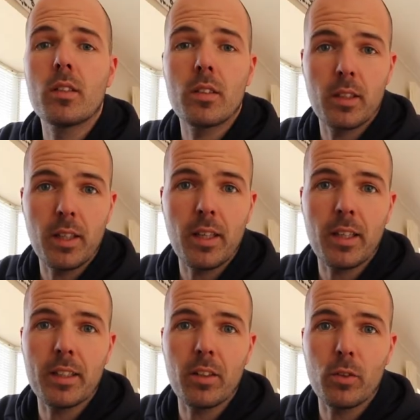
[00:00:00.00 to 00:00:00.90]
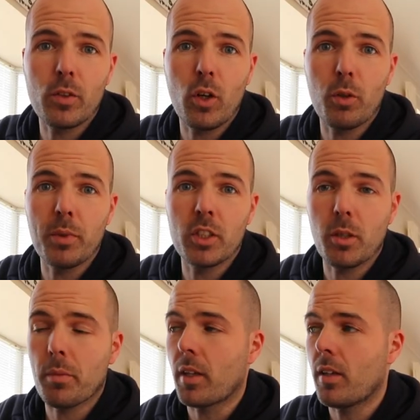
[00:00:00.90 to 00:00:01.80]
Today a girl called me
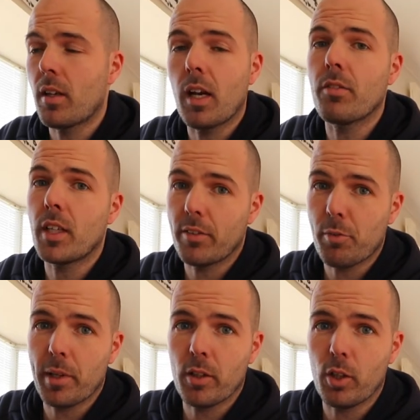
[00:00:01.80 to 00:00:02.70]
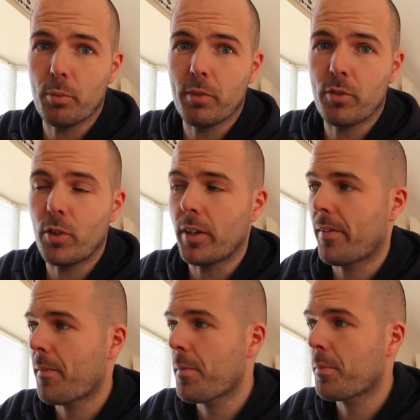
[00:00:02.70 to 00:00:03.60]
something I've never been called before.
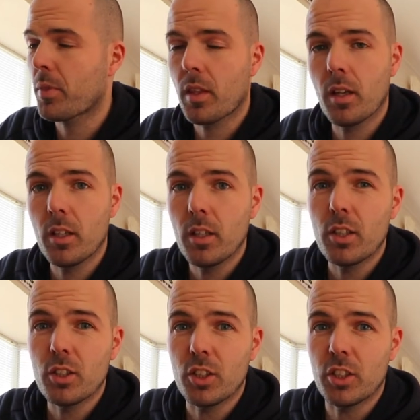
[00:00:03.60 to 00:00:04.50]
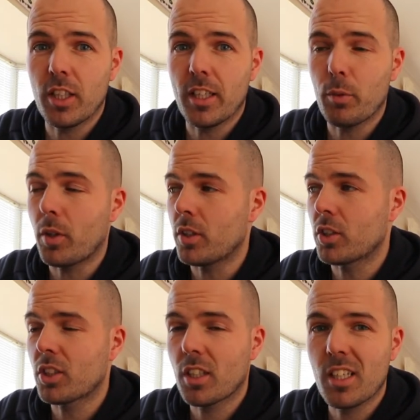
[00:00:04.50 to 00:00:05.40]
She said I
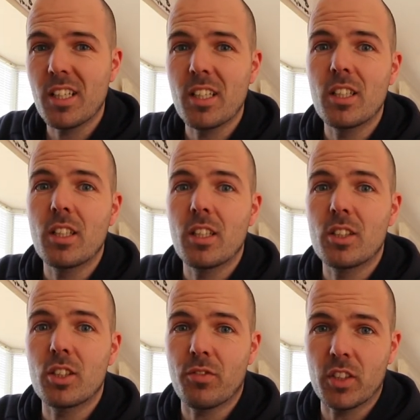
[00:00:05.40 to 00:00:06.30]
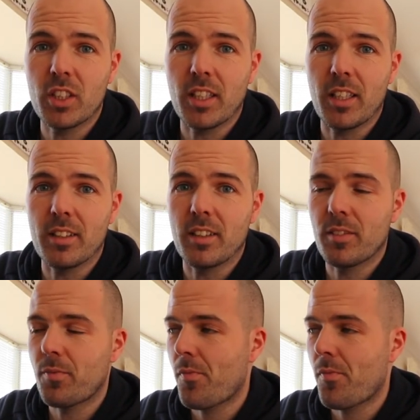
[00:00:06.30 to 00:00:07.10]
was sophisticated.